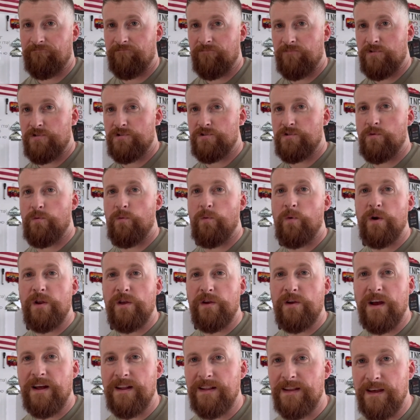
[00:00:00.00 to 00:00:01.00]
So what do
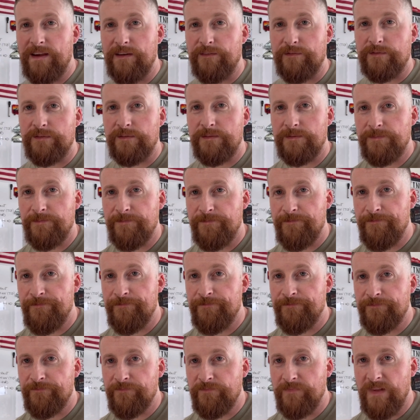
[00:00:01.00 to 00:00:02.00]
you got left?
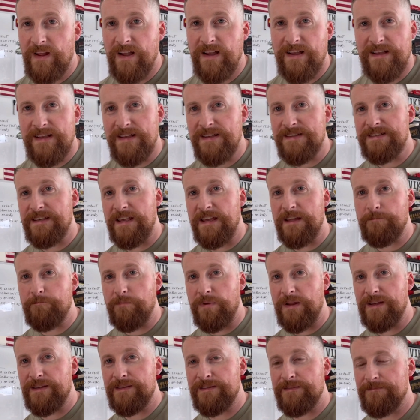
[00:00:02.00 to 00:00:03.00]
A skid
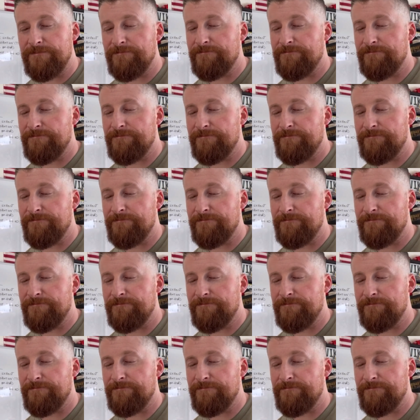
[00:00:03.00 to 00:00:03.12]
plate?